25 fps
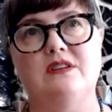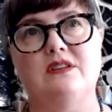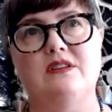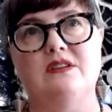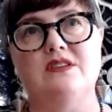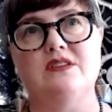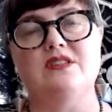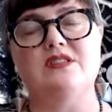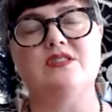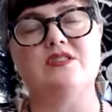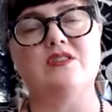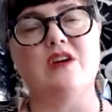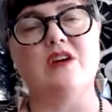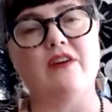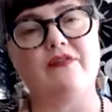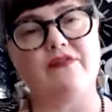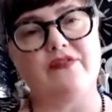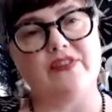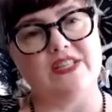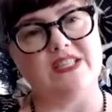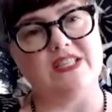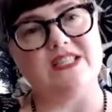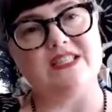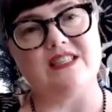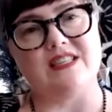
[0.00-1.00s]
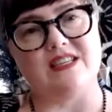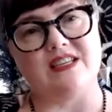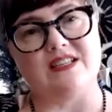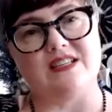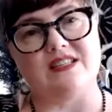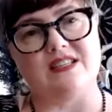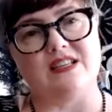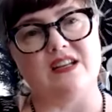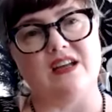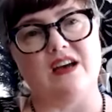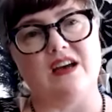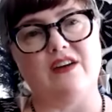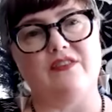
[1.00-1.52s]
softens things
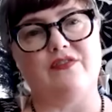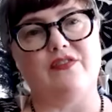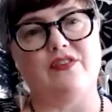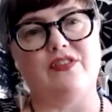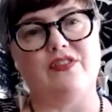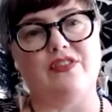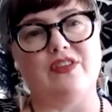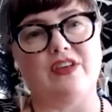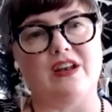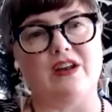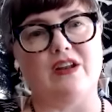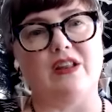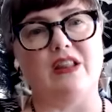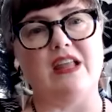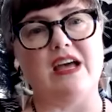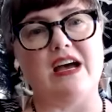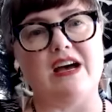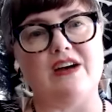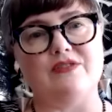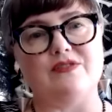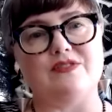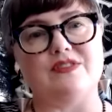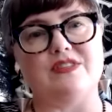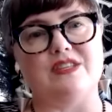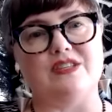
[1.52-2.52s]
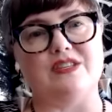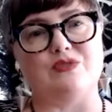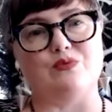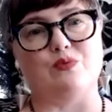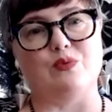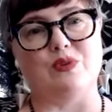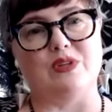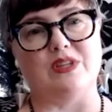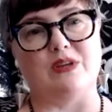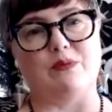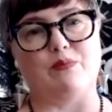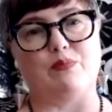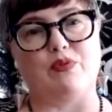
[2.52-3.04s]
enough that allows these
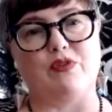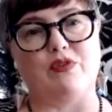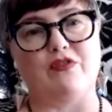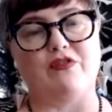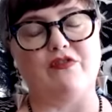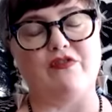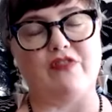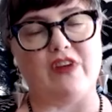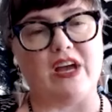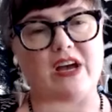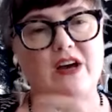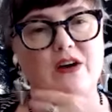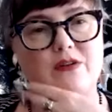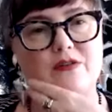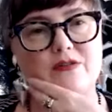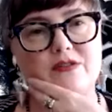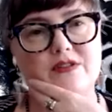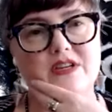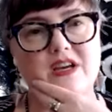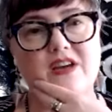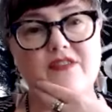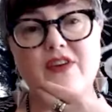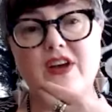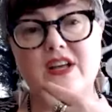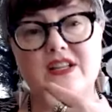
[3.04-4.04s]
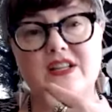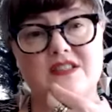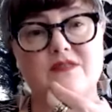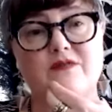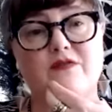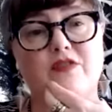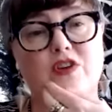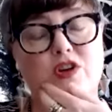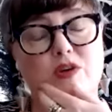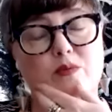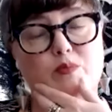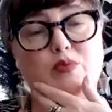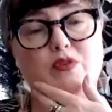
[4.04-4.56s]
really profound i've had some
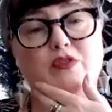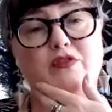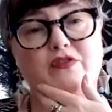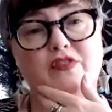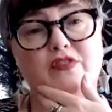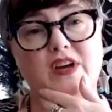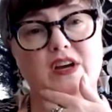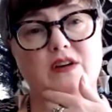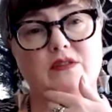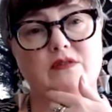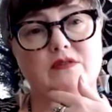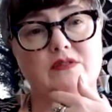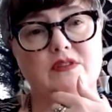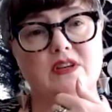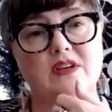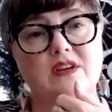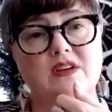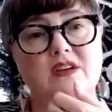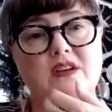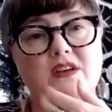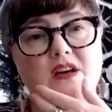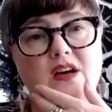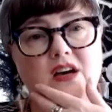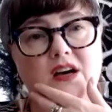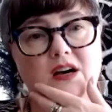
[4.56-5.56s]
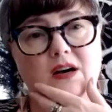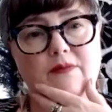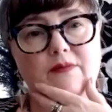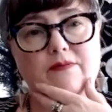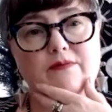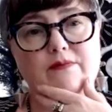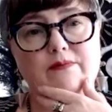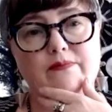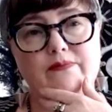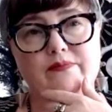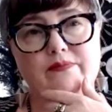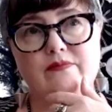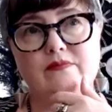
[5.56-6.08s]
very profound
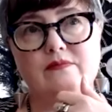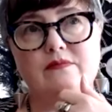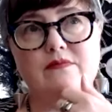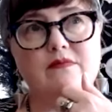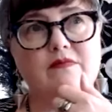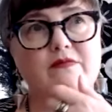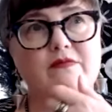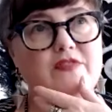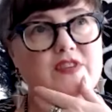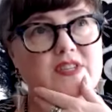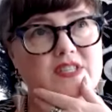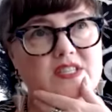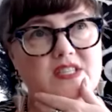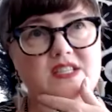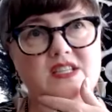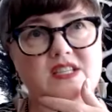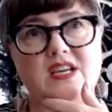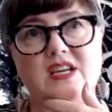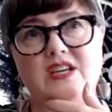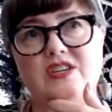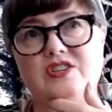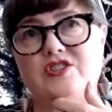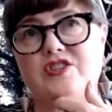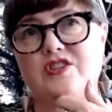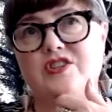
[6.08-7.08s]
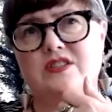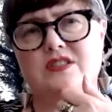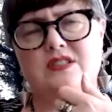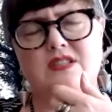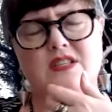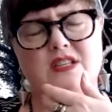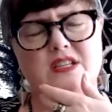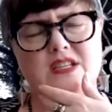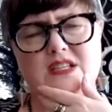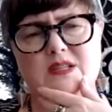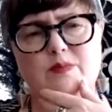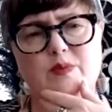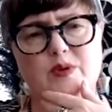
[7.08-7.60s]
um, visitations and
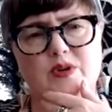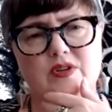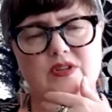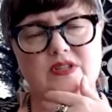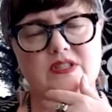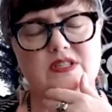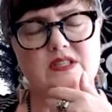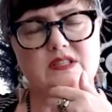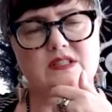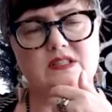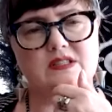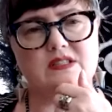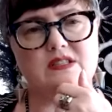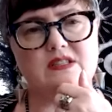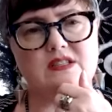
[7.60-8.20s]
experiences and